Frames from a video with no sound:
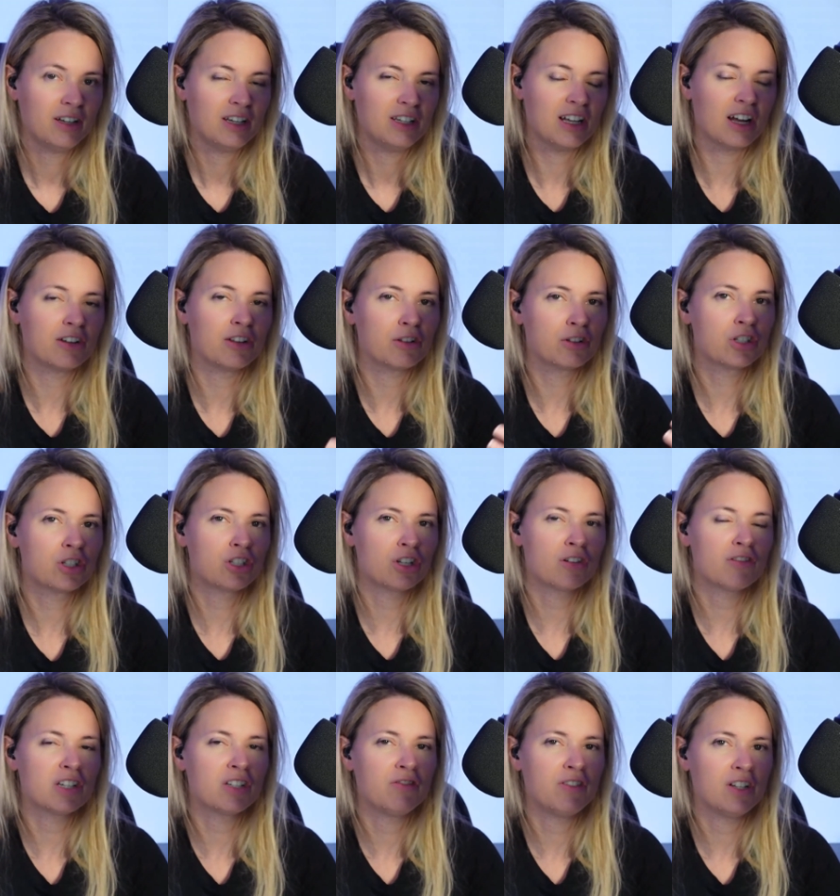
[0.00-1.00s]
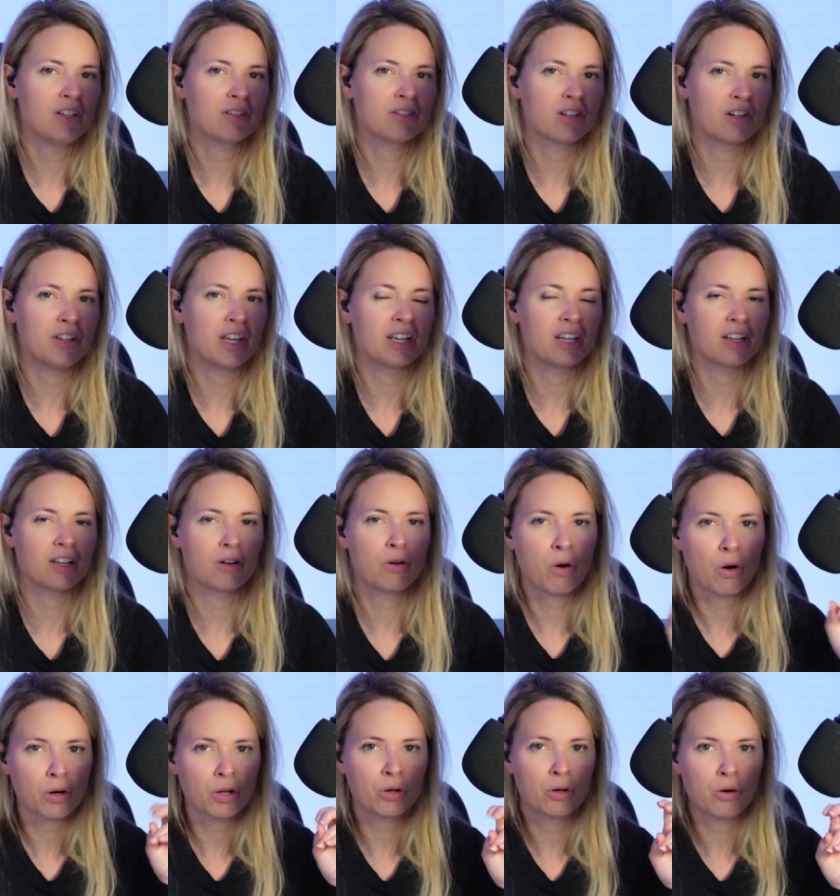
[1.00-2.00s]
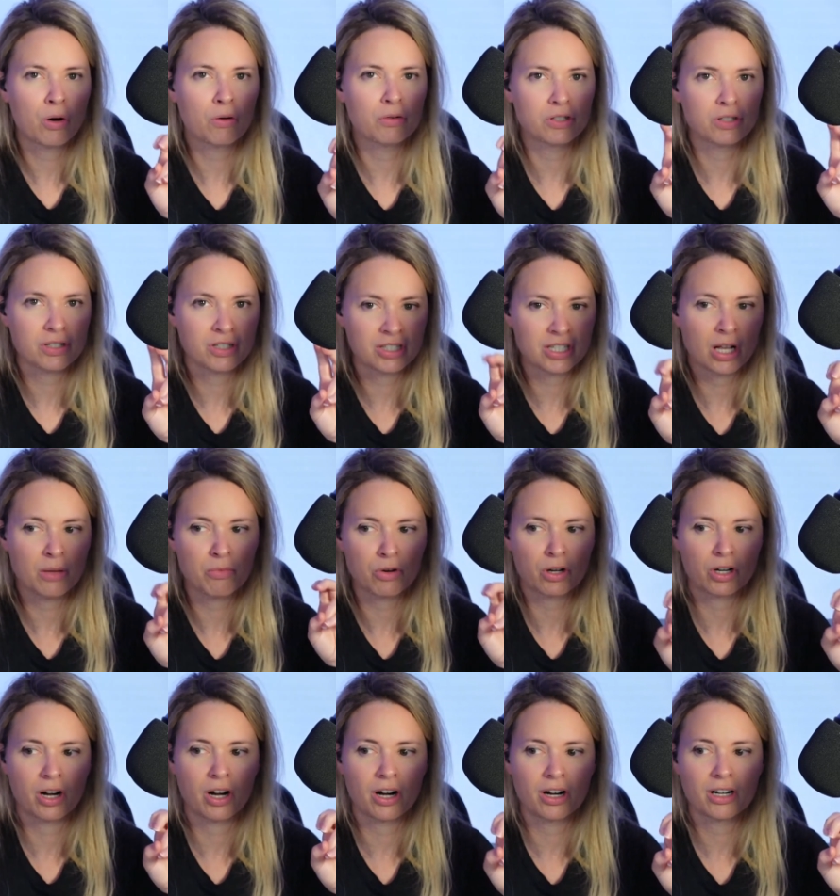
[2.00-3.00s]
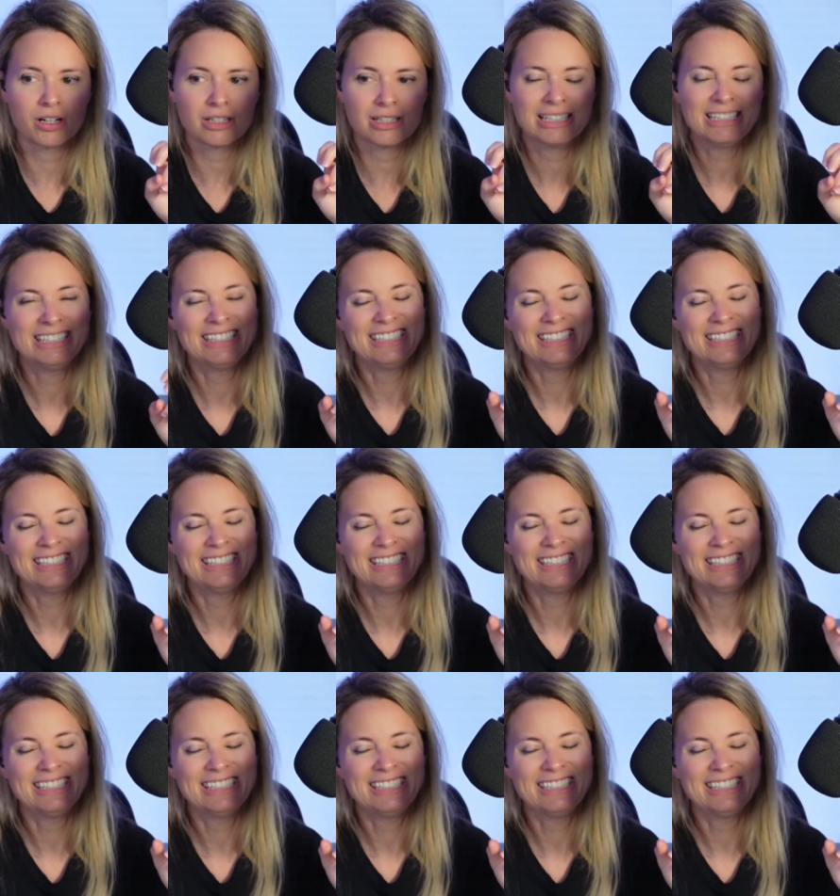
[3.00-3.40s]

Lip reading: Now, those service videos, are they going to quote unquote sell more cars?